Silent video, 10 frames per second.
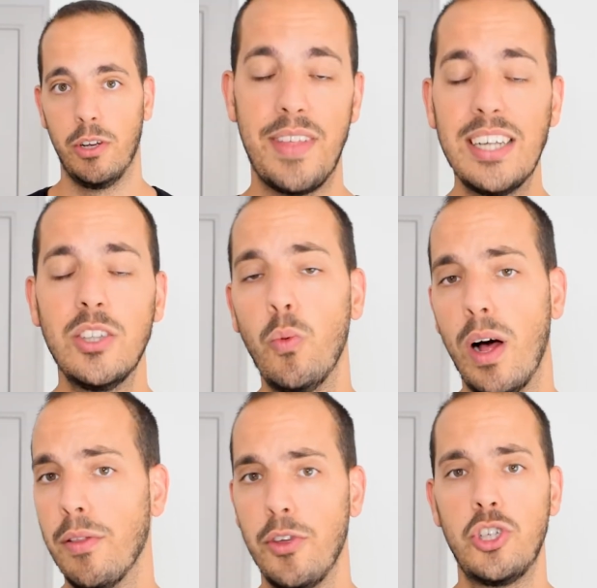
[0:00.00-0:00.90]
That's the
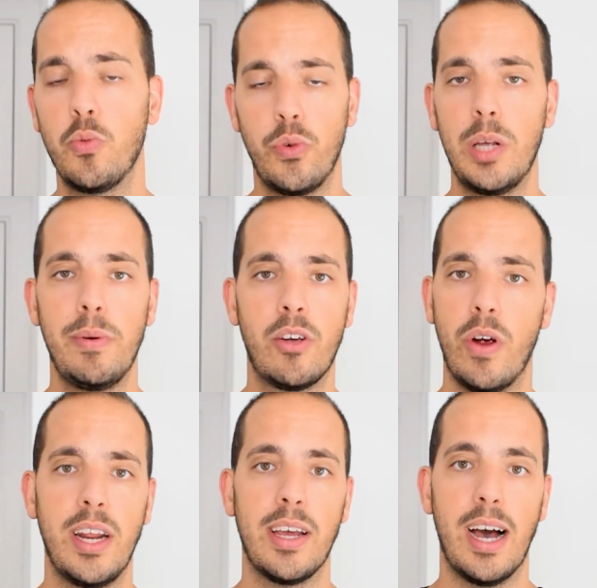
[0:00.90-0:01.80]
wealth you should really be
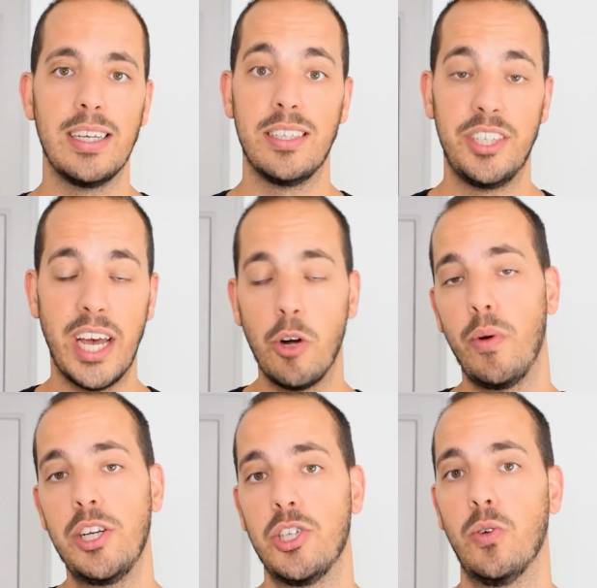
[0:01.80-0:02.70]
creating, guys.
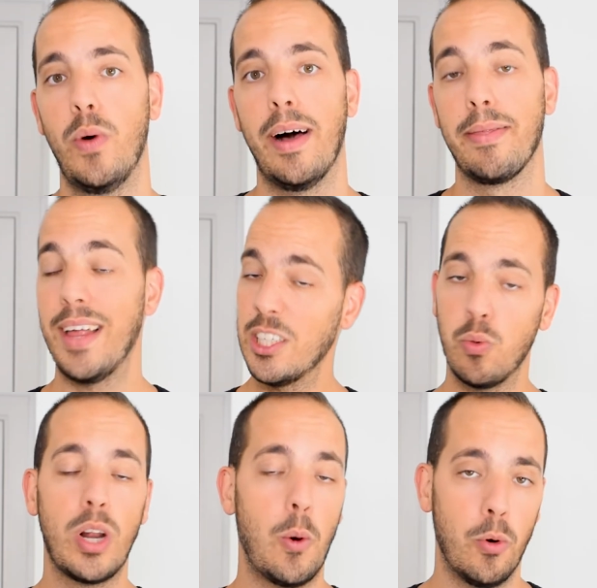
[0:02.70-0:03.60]
Generational wealth. That's
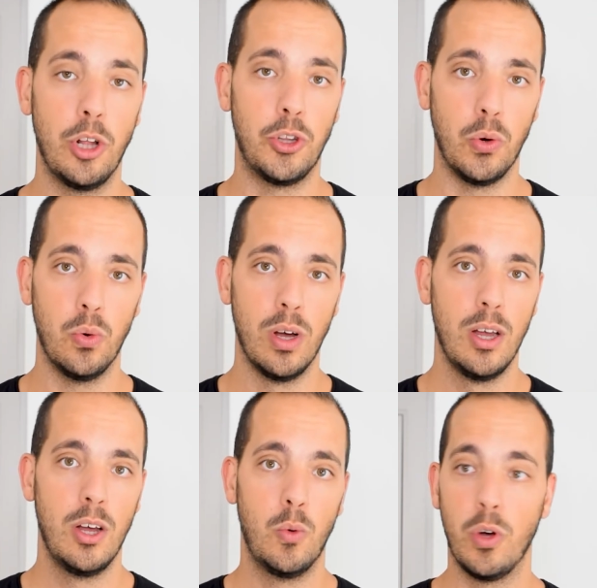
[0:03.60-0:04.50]
what I want to do
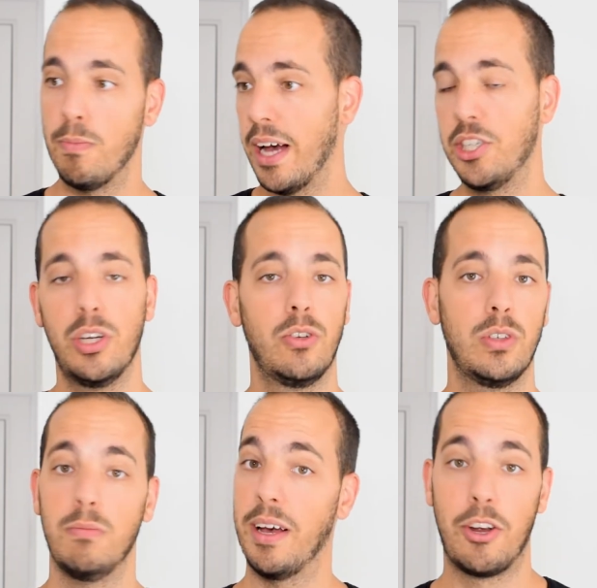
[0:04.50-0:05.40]
with my
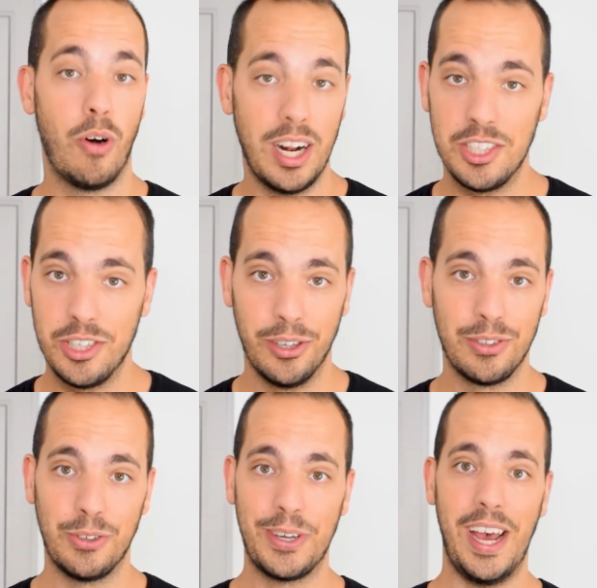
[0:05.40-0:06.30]
children, my
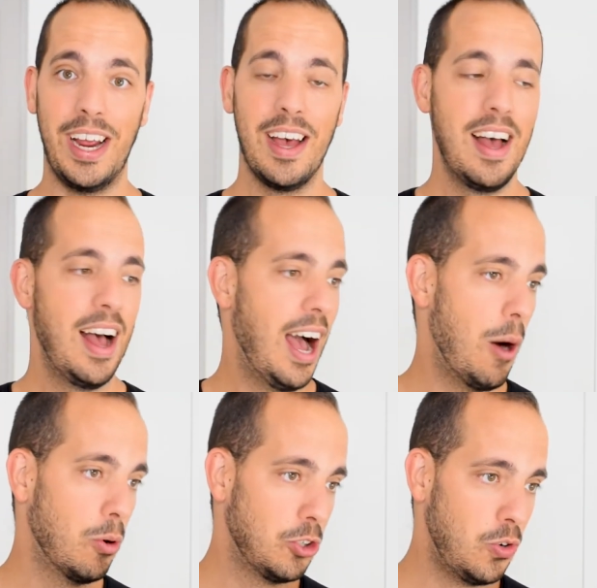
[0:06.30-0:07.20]
grandchildren, okay? I
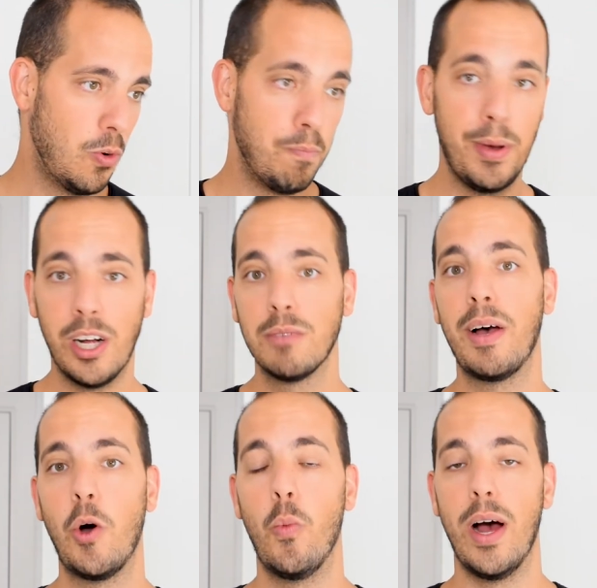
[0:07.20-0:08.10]
want to build my
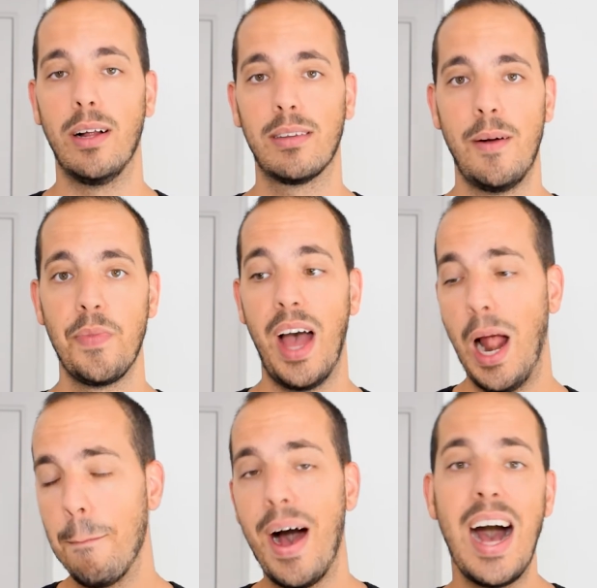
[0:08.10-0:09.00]
own wealth
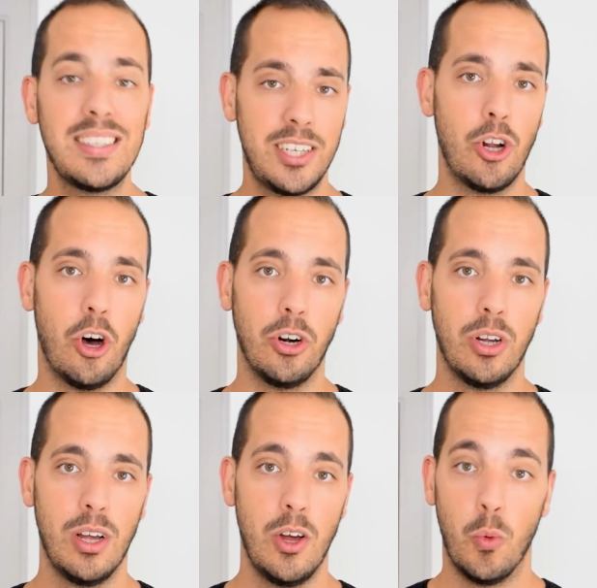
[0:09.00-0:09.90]
and pass it on
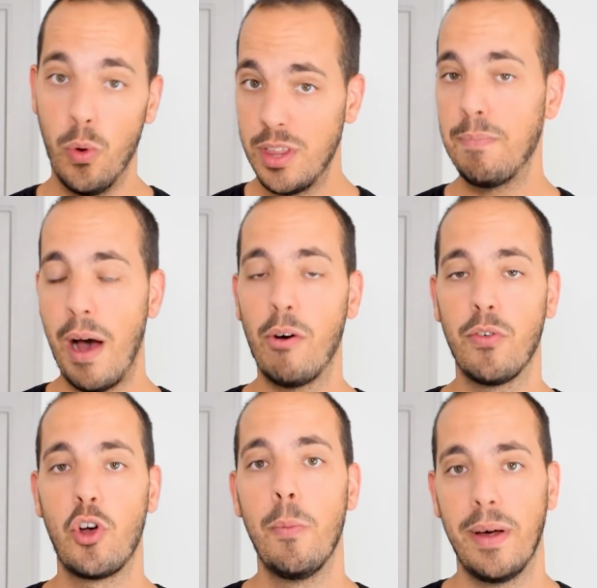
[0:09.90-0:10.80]
with the power
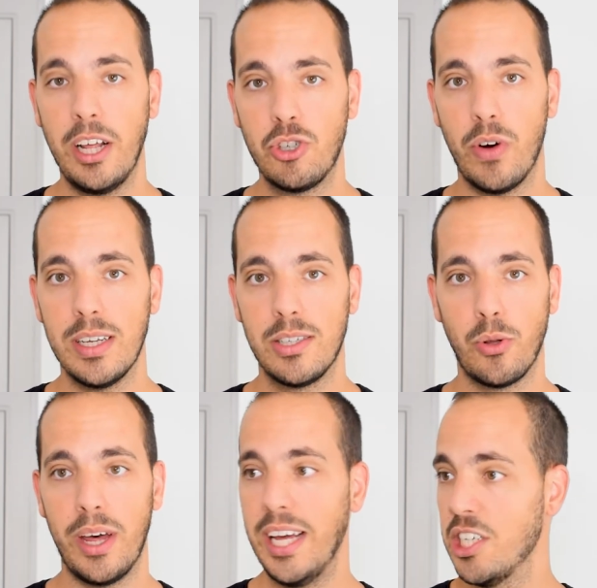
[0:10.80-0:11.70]
of compound interest so
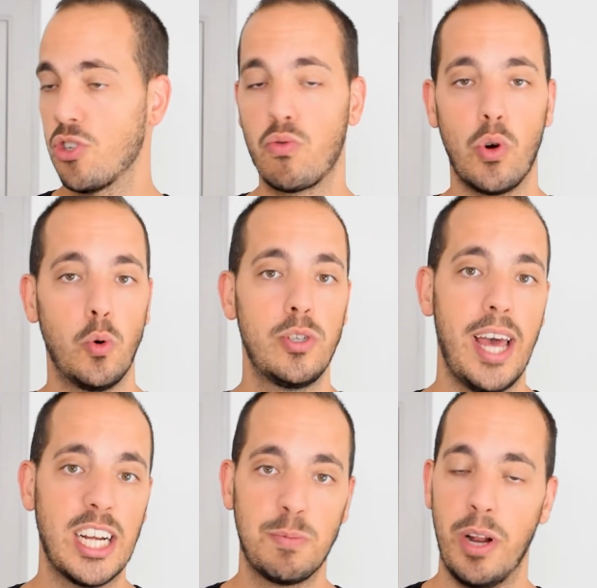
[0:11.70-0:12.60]
that it just grows
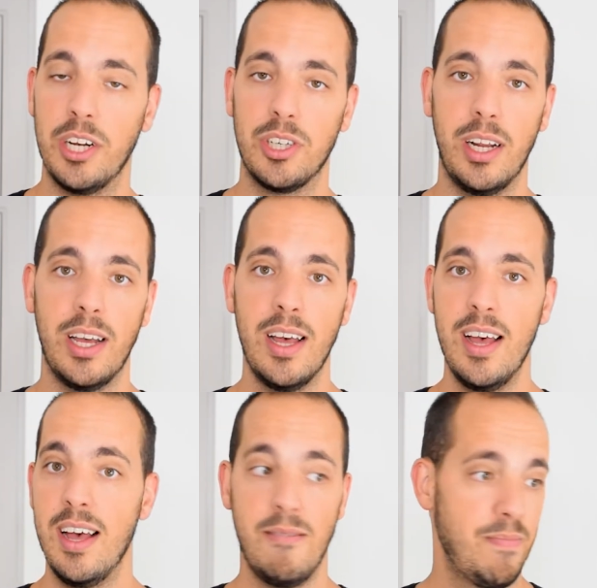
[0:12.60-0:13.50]
exponentially
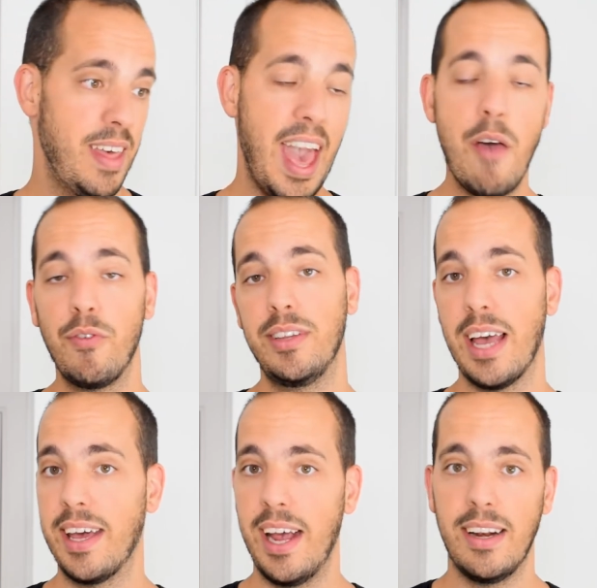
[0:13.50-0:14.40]
every
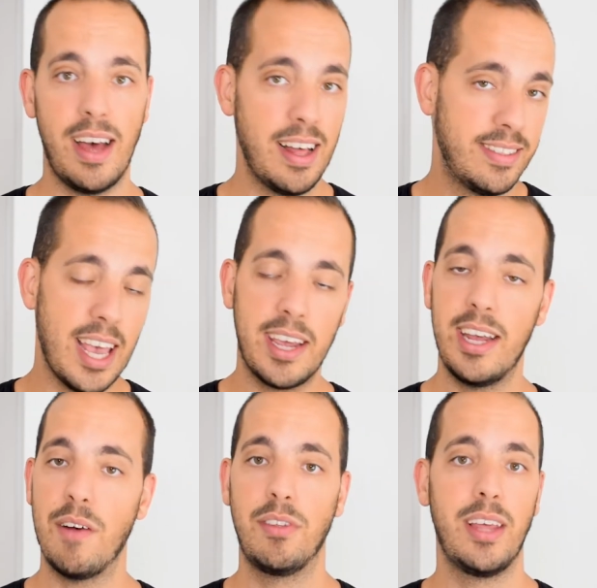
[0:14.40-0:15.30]
decade, decade
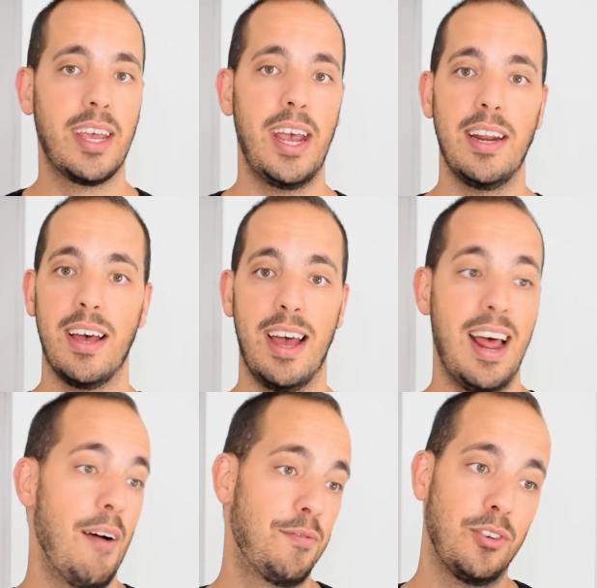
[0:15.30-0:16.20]
after decade, and
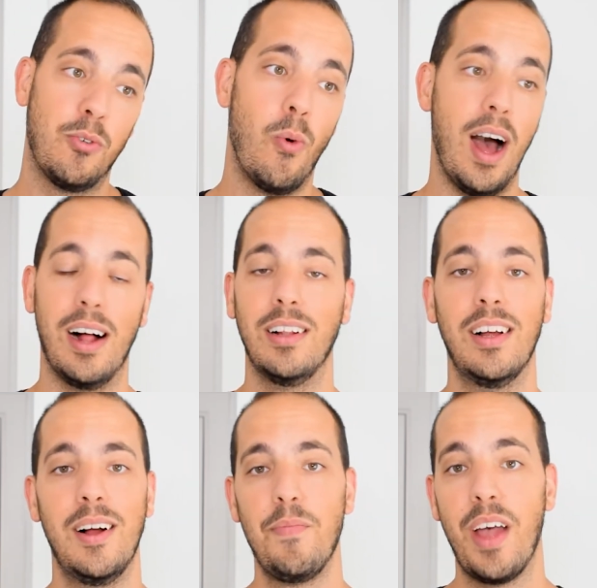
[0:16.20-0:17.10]
after a while,
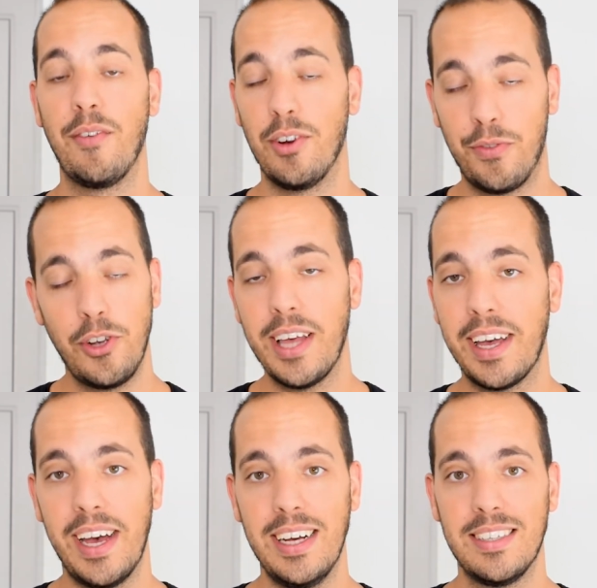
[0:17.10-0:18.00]
after a few
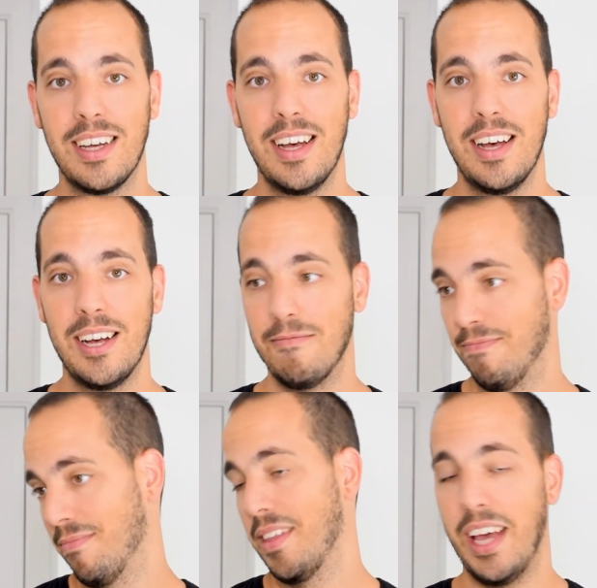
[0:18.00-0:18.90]
decades,
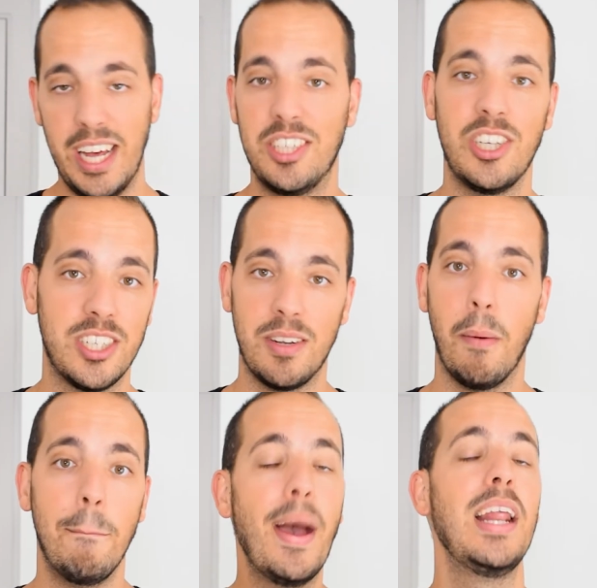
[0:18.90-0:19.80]
it's just
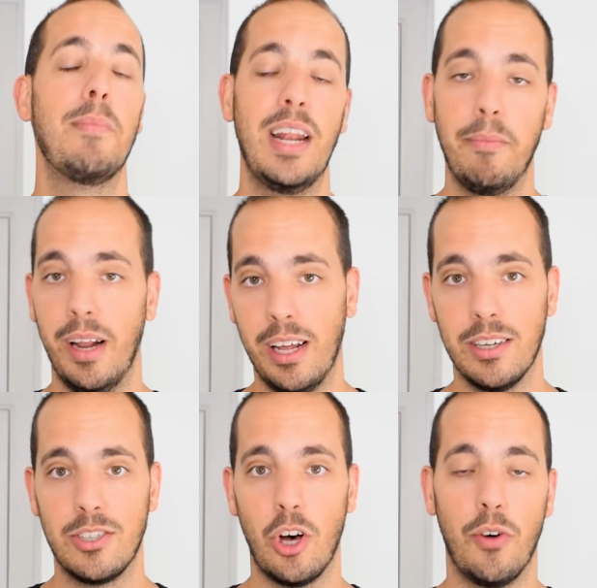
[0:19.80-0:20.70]
many, many
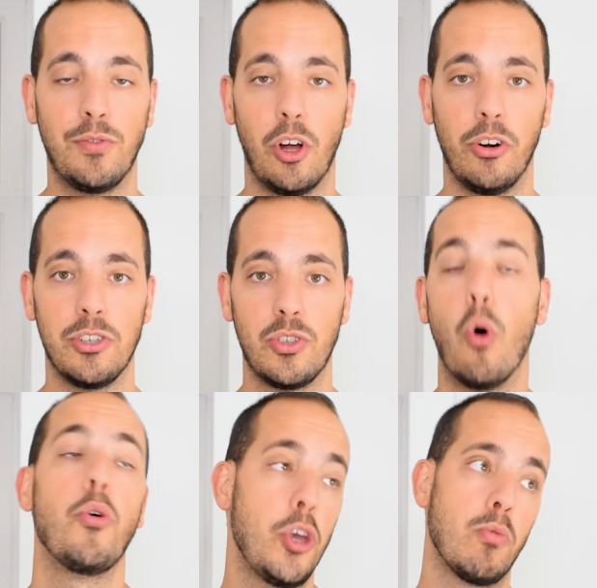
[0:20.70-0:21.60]
millions of dollars
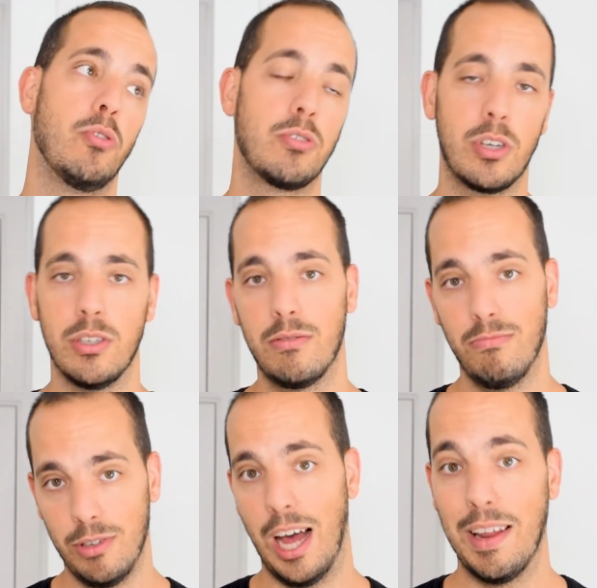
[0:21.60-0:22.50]
or euros because
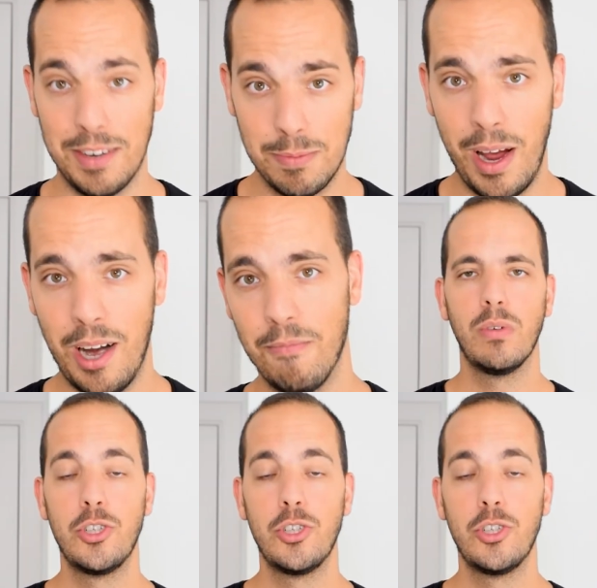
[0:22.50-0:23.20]
I live in Spain.